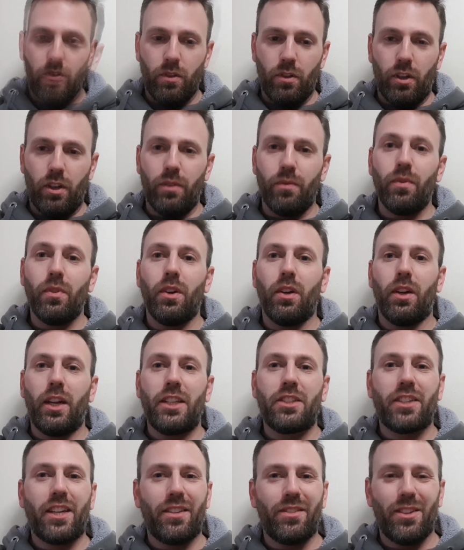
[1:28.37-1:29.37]
Uh,
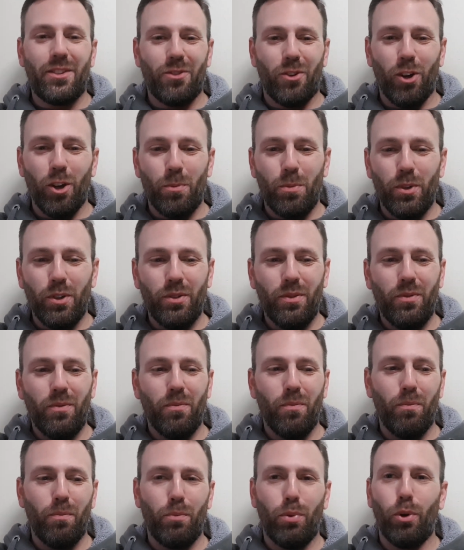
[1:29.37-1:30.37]
let's get this open,
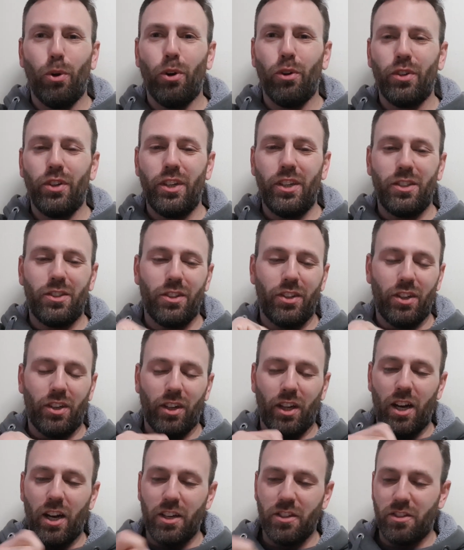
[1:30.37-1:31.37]
pour it into the
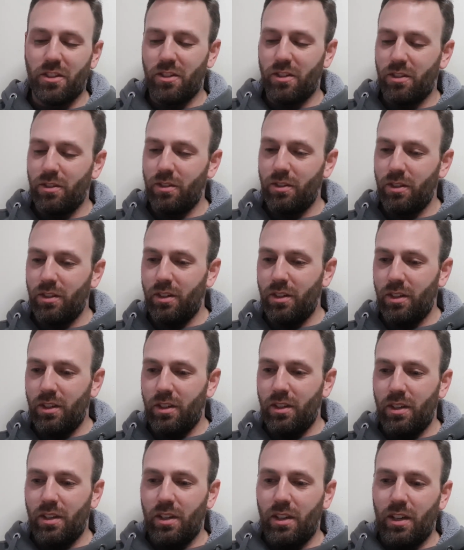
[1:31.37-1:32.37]
glass,
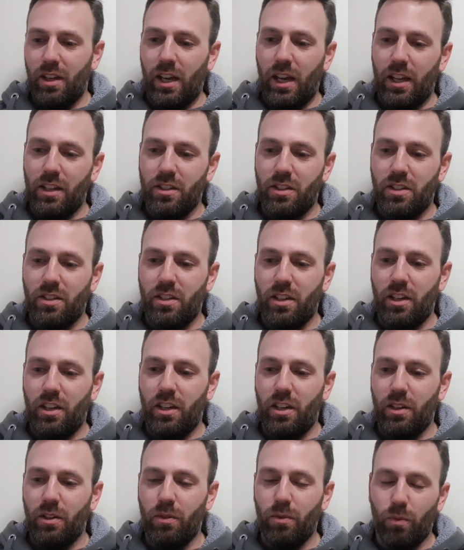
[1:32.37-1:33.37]
and
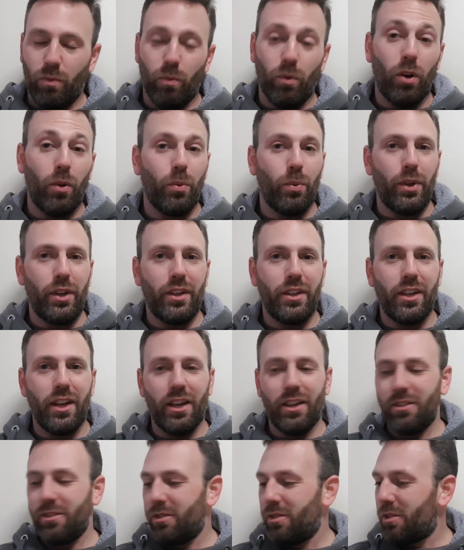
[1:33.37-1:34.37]
see what we
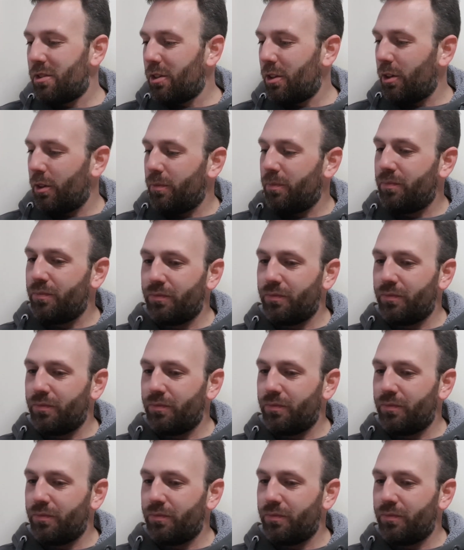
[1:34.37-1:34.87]
get. So,